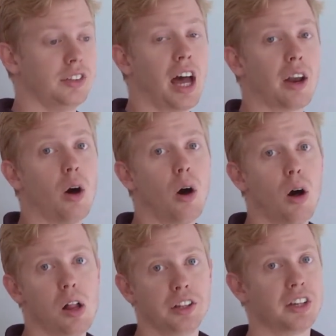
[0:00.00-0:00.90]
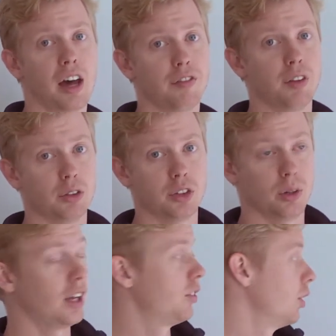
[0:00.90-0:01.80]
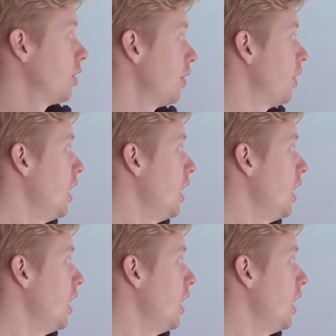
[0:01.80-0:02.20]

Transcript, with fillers: dot all and dot filter and that sort of stuff,